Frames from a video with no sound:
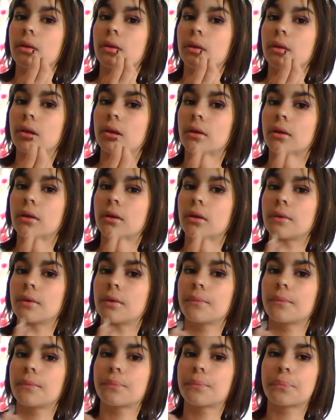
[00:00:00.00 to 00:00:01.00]

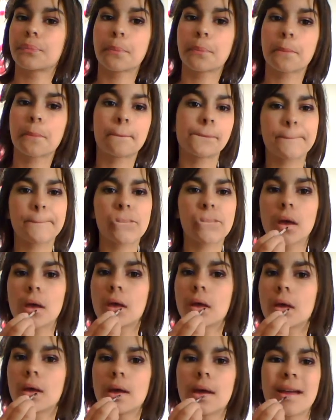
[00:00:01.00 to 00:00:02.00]

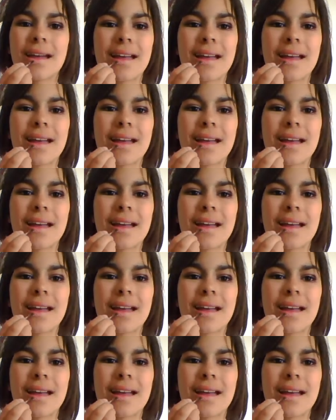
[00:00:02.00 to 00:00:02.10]
No one is speaking in this clip.